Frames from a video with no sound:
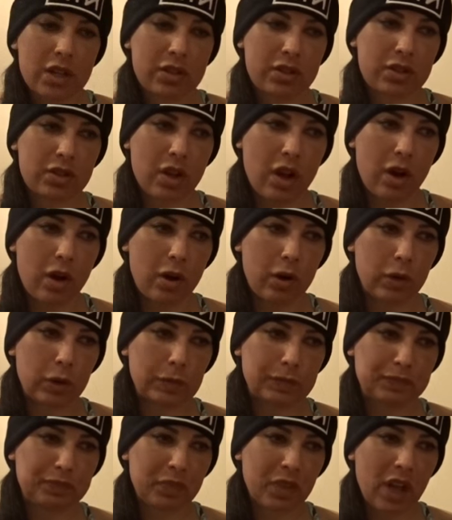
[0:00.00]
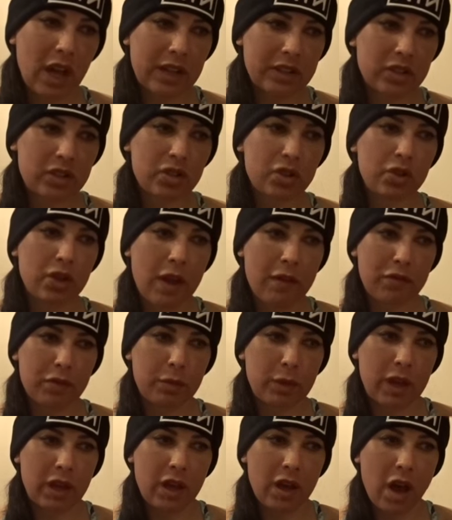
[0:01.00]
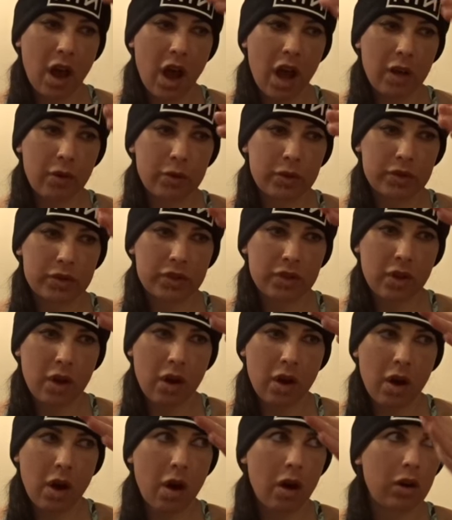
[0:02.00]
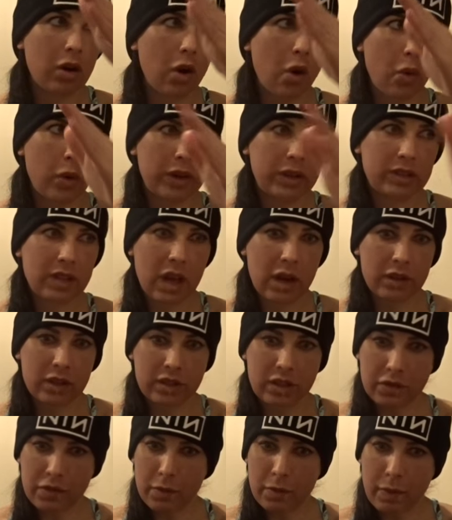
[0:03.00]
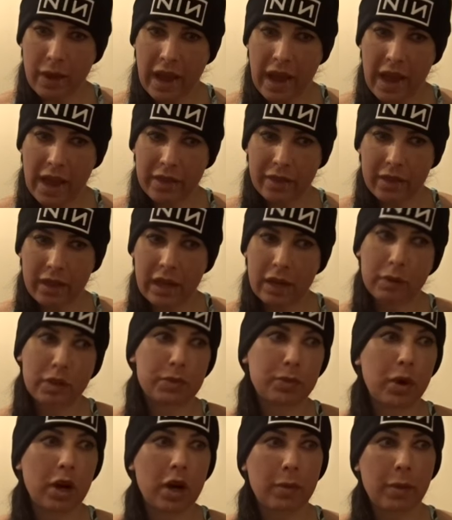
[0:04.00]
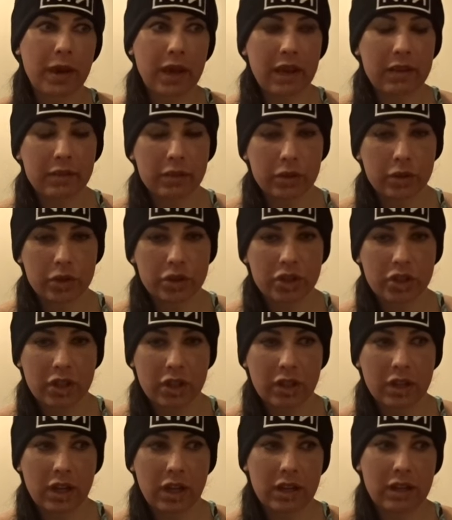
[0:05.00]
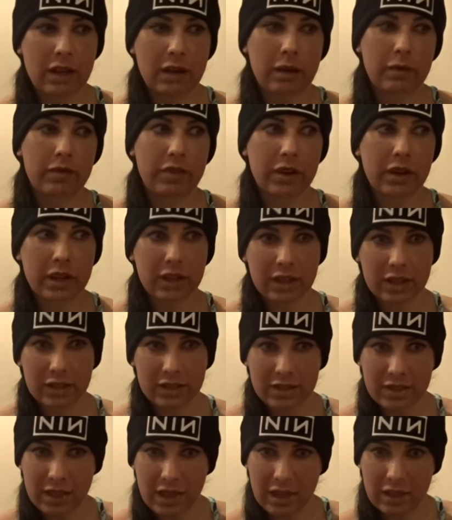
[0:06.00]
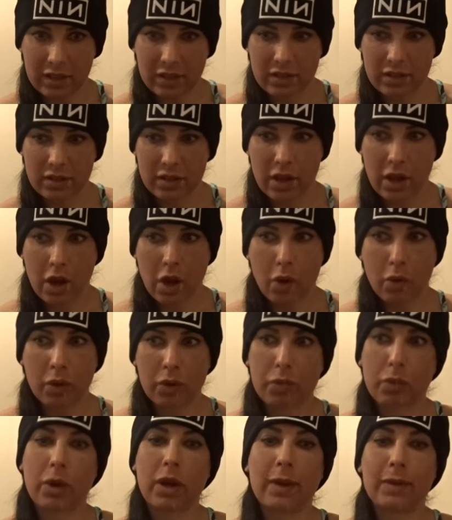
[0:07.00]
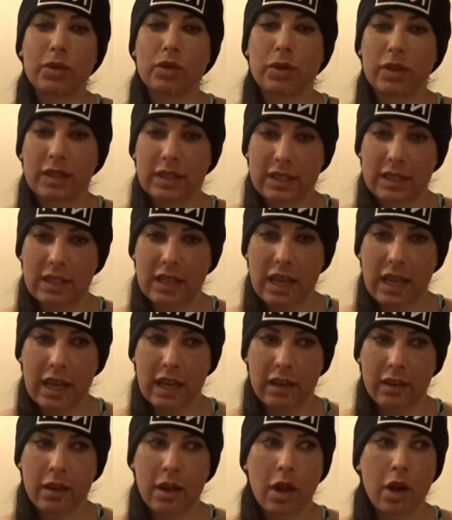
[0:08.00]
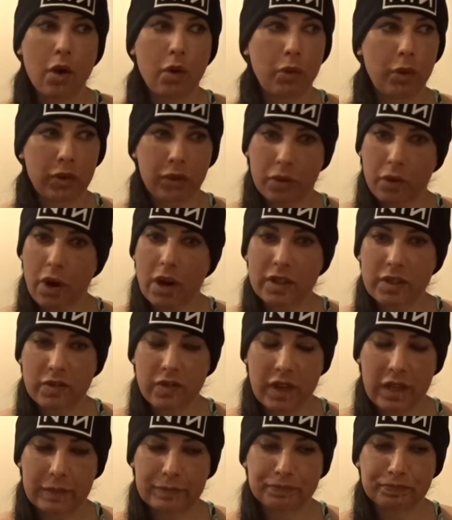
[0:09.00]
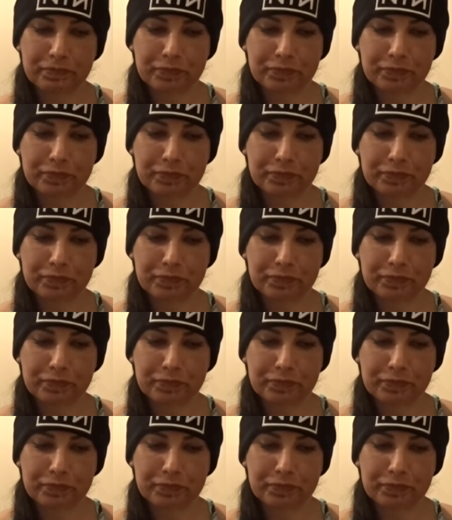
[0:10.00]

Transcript: So I just knew that for me, I was going down a different path and it was part of my evolution. And now I'm very content with what I'm doing today with CrossFit.